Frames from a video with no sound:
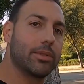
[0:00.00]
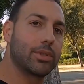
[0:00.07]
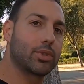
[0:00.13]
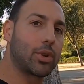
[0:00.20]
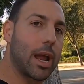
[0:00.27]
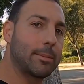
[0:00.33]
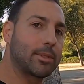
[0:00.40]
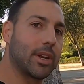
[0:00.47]

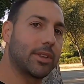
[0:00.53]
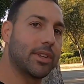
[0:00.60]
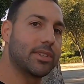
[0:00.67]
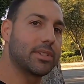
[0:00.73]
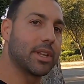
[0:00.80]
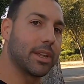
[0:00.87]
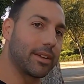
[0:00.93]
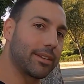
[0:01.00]
stripes on
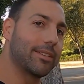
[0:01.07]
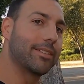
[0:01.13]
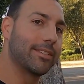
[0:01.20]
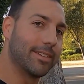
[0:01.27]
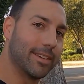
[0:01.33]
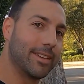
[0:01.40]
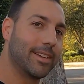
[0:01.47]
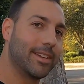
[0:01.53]
this thing.
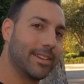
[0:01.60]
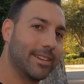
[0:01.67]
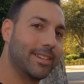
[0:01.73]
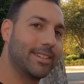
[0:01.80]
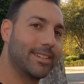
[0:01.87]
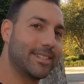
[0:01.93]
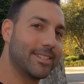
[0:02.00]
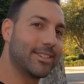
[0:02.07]

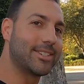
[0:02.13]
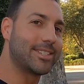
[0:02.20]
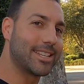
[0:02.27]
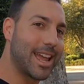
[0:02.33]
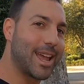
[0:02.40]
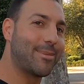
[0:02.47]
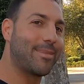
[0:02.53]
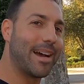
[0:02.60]
So
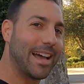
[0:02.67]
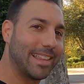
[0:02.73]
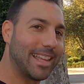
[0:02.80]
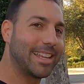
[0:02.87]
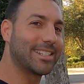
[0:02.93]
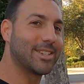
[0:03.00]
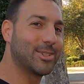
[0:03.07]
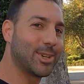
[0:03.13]
stand by,
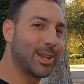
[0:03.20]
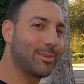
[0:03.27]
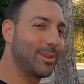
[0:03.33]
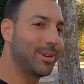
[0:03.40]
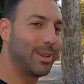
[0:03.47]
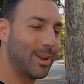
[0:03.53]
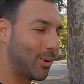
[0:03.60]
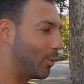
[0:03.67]
ladies and
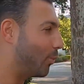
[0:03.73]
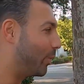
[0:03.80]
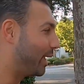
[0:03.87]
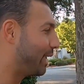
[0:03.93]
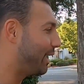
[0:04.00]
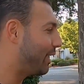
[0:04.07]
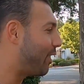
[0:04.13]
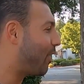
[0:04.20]
gentlemen.
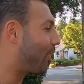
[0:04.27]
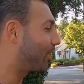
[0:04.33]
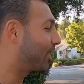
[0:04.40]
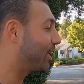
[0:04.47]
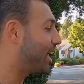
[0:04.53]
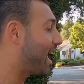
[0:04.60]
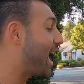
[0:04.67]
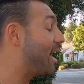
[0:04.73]
We are
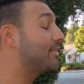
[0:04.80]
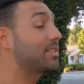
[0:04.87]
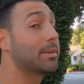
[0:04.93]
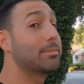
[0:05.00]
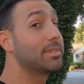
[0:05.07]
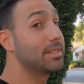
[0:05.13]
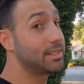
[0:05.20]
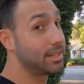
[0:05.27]
gonna have
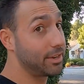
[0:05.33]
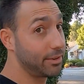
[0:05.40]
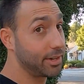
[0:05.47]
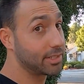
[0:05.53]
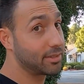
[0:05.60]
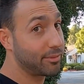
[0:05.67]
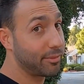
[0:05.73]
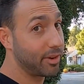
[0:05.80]
some
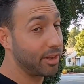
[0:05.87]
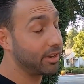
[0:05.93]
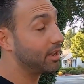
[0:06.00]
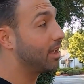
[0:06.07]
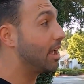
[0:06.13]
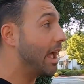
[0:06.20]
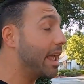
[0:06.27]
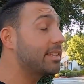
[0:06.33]
serious fun
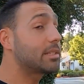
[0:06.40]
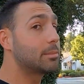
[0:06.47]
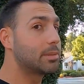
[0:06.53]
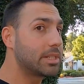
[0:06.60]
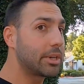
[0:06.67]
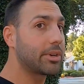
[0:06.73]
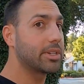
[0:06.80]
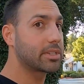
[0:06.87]
and some
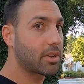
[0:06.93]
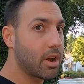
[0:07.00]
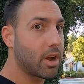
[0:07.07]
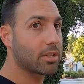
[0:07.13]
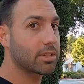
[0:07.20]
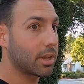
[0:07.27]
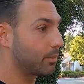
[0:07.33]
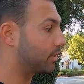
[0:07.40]
serious
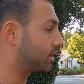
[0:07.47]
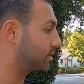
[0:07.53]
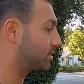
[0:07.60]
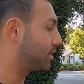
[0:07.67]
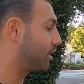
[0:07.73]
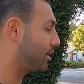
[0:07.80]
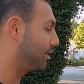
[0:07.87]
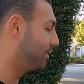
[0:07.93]
content with this
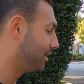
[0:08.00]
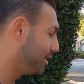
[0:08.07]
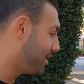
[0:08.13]
car.